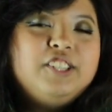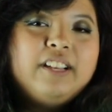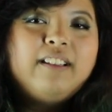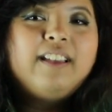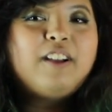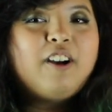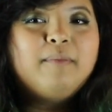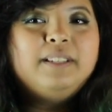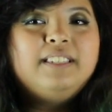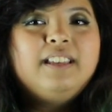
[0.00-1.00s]
sharing, and
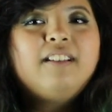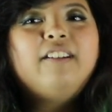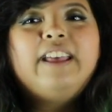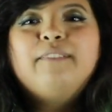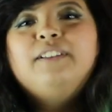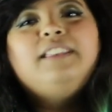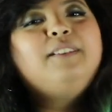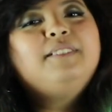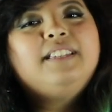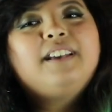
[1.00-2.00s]
commenting on
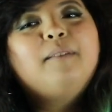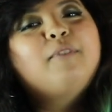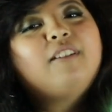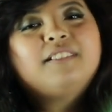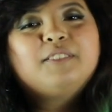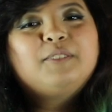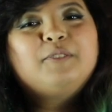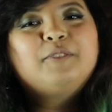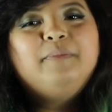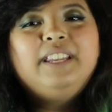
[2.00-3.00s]
everything you see come across our
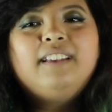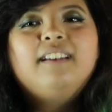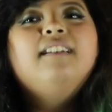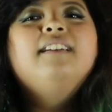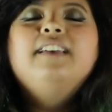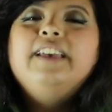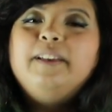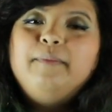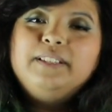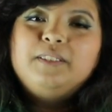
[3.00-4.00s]
social media.
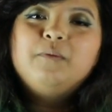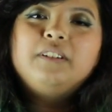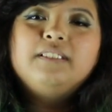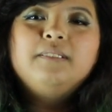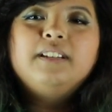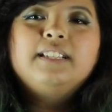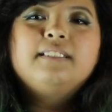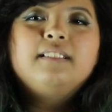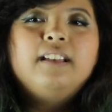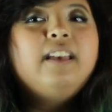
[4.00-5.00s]
It means the world to us.